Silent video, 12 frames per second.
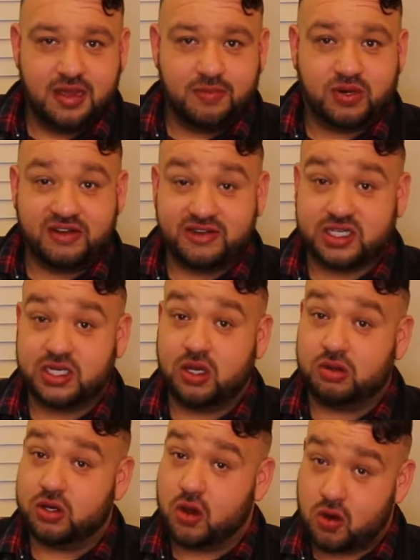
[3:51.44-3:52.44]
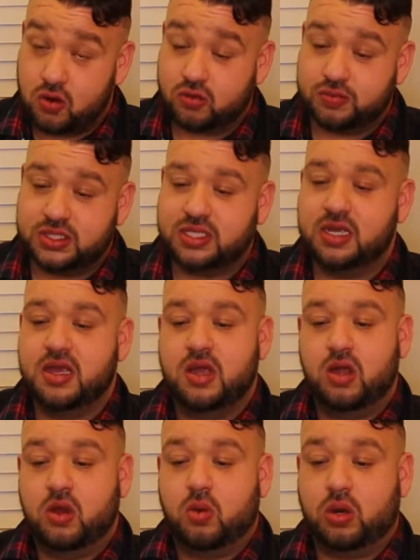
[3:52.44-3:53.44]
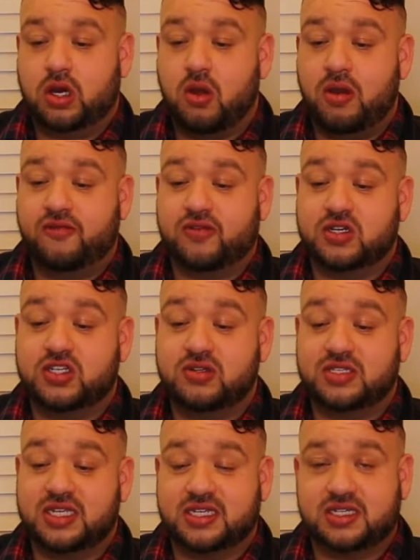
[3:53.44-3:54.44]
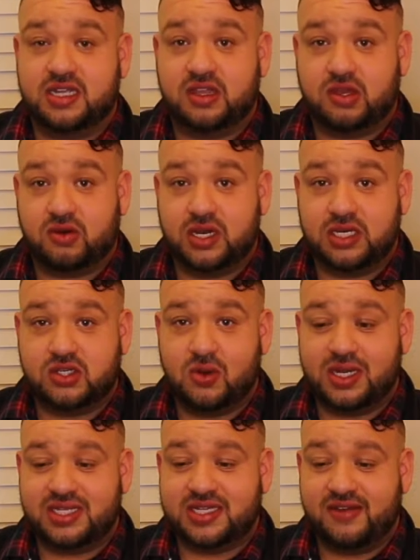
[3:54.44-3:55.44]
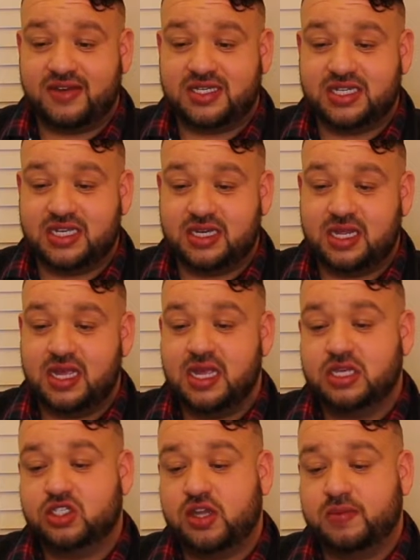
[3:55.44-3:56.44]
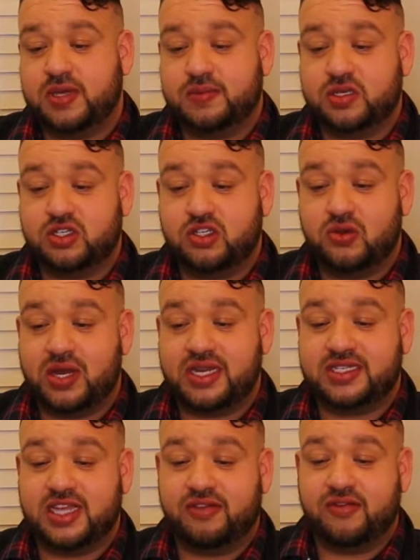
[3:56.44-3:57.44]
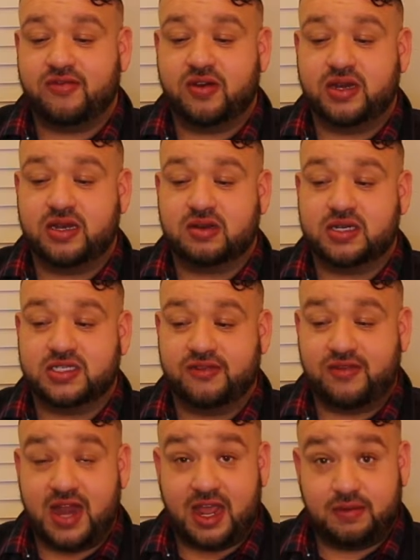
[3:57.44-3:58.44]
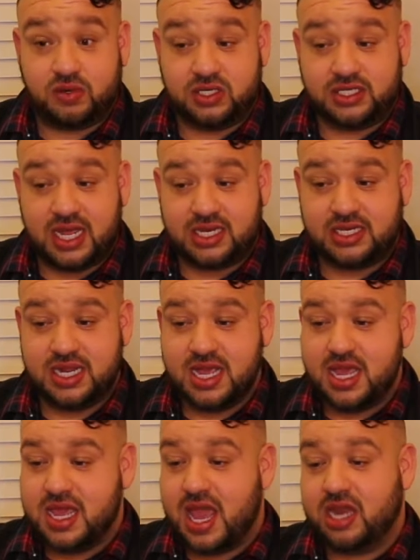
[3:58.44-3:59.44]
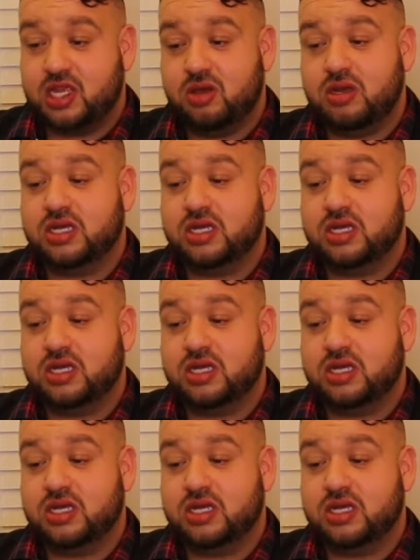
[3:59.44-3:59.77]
Previously owned homes were going for $263 in 2017, jumped up to $287 for an increase of 9%, and new